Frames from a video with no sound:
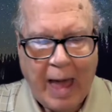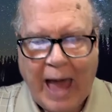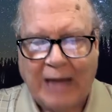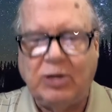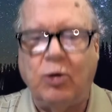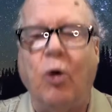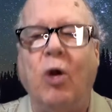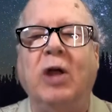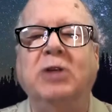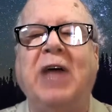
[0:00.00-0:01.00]

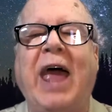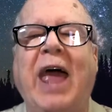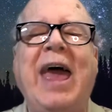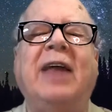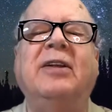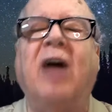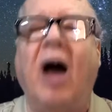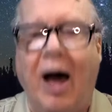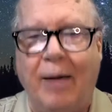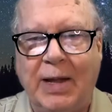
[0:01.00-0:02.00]
asteroids and
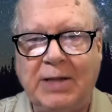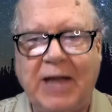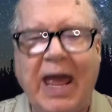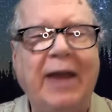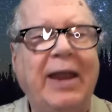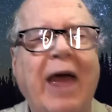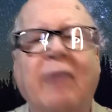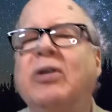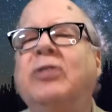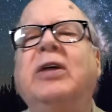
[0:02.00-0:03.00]
comets and
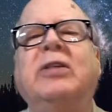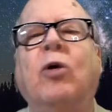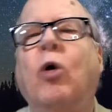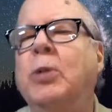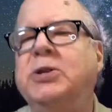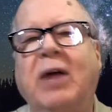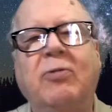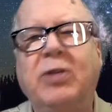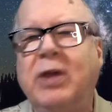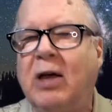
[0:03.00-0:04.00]
everything that orbits
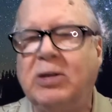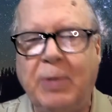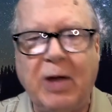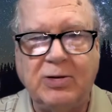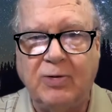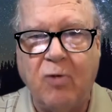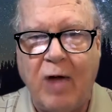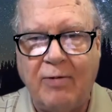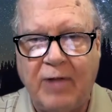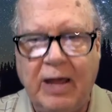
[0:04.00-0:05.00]
everything else because of
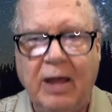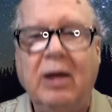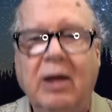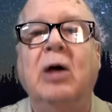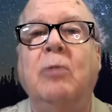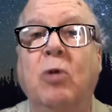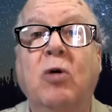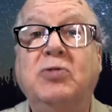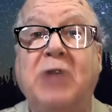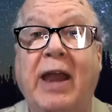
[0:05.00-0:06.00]
gravity
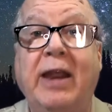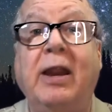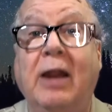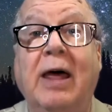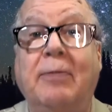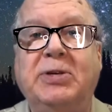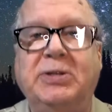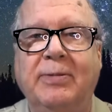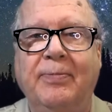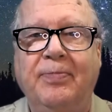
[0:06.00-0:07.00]
moves in an ellipse.